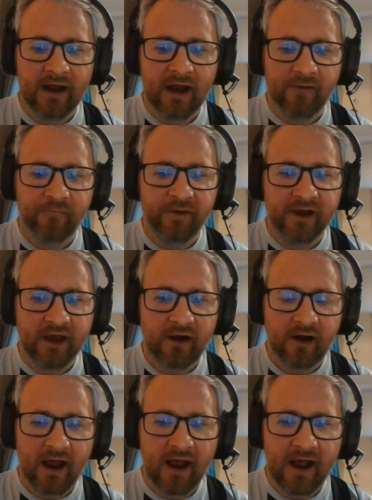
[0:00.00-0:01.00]
flair
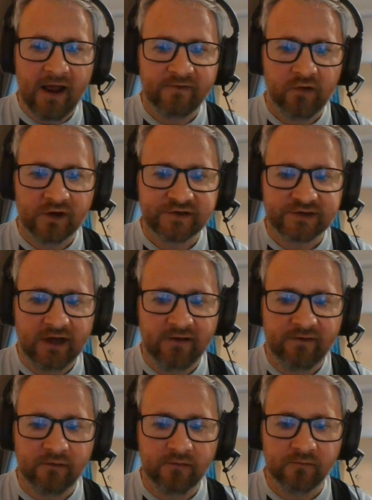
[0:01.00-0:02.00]
to a
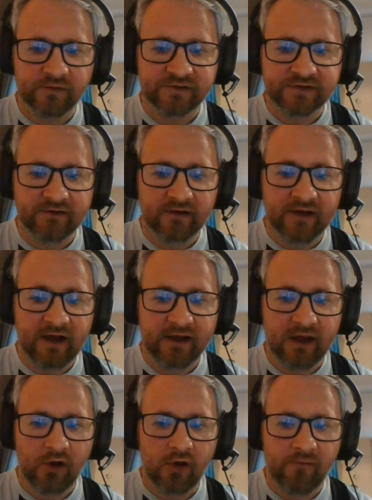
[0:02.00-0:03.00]
side that was certainly
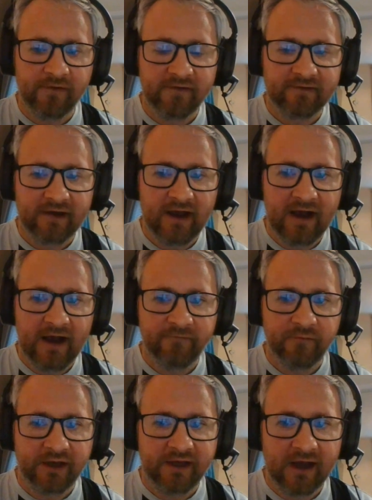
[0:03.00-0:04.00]
lacking of it at
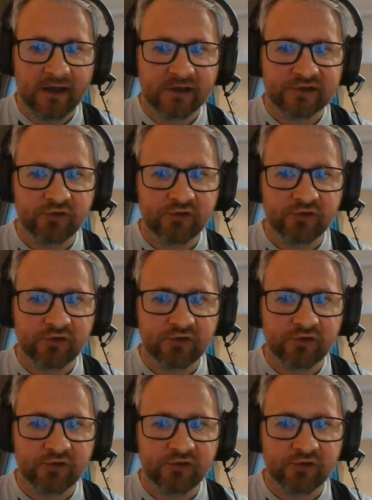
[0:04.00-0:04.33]
the weekend.